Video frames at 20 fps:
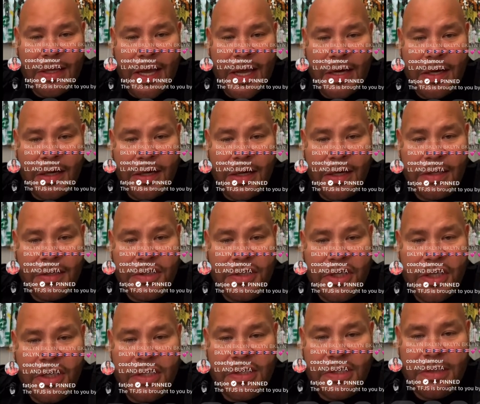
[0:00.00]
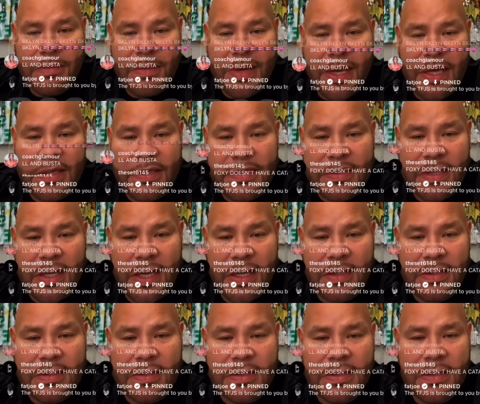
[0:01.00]
that Jeezy made
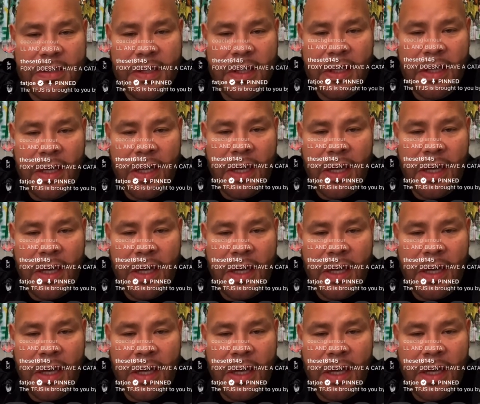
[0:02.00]
sense.